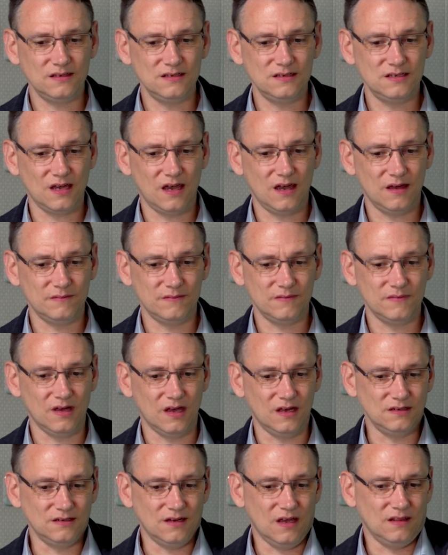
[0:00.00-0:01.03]

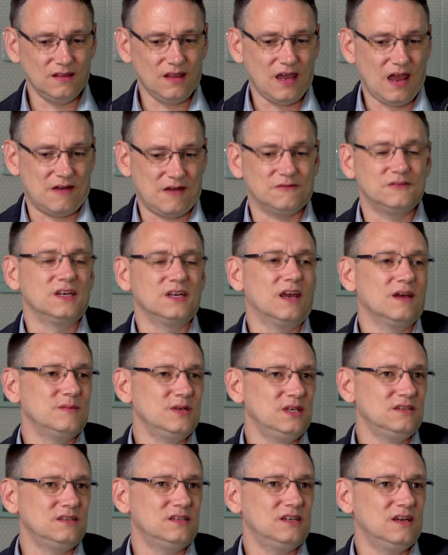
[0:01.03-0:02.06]
they have to come
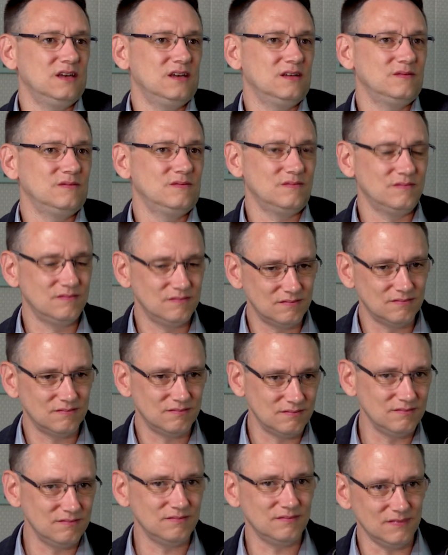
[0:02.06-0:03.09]
into
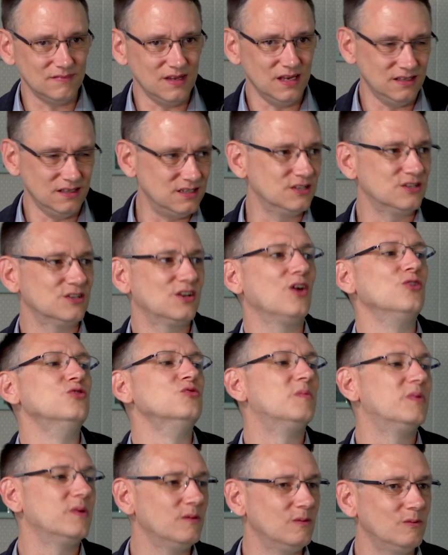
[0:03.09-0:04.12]

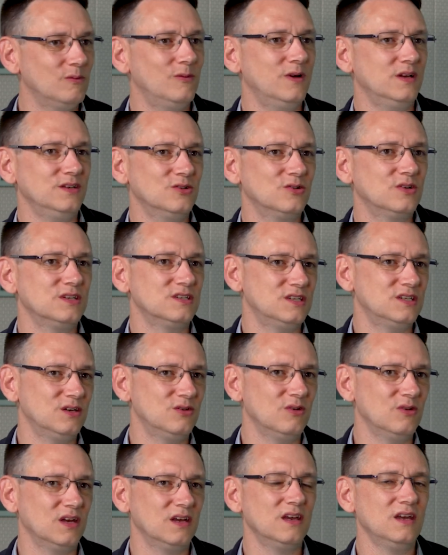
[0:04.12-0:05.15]
scope when you're
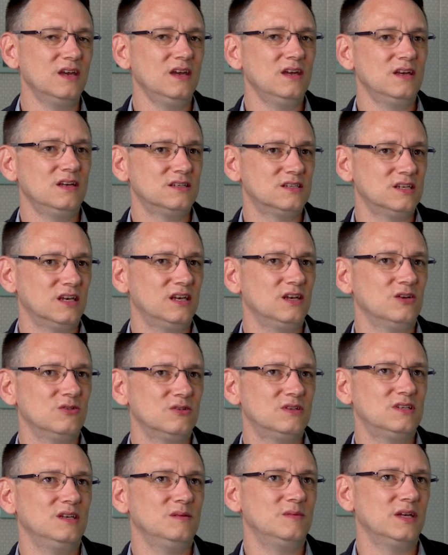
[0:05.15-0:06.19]
considering
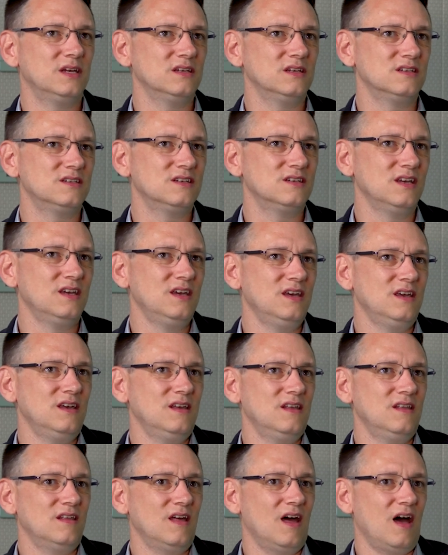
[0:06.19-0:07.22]
security, because
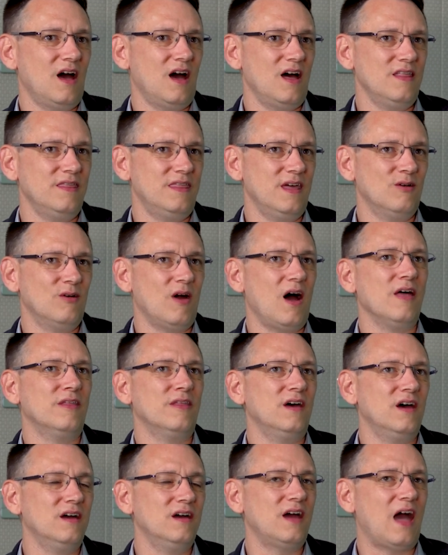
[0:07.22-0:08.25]
there are
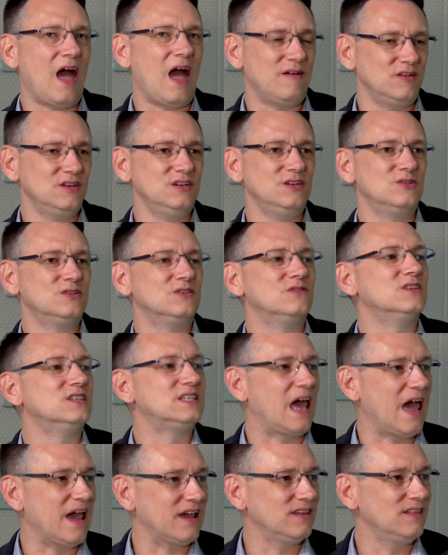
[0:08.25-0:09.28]
other avenues of
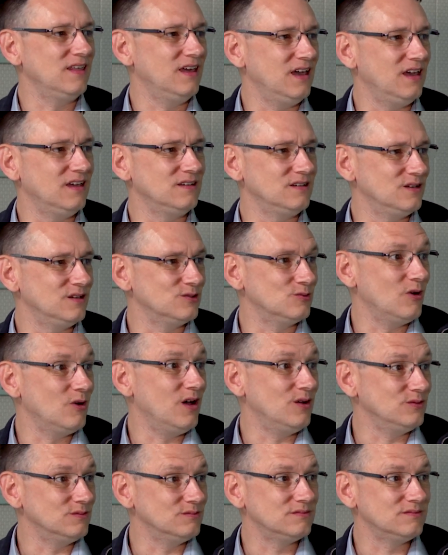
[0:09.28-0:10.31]
attack there as
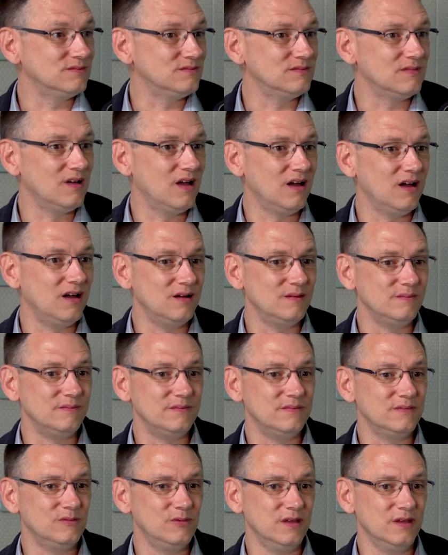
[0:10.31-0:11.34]
well,
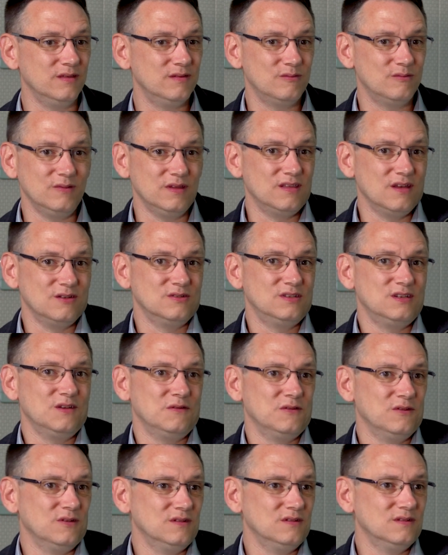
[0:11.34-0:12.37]
with those
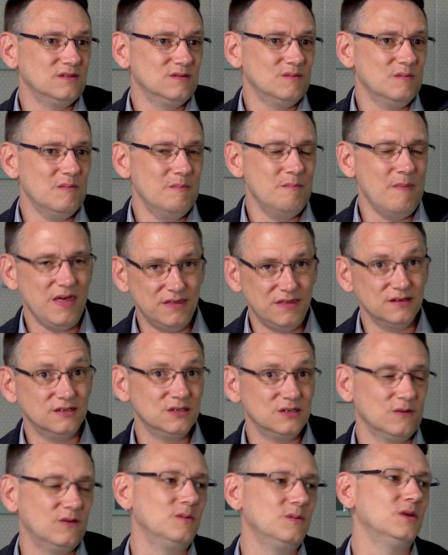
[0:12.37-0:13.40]
different
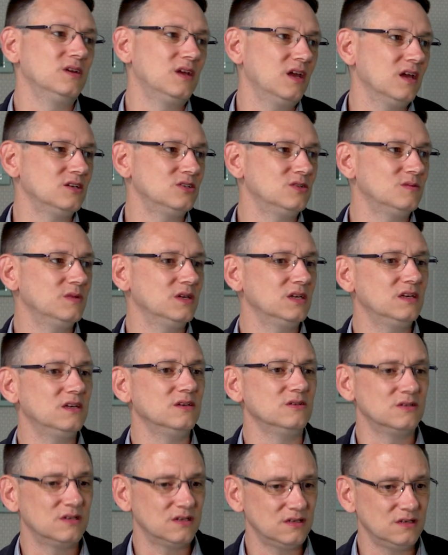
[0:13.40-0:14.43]
methods of communication being used.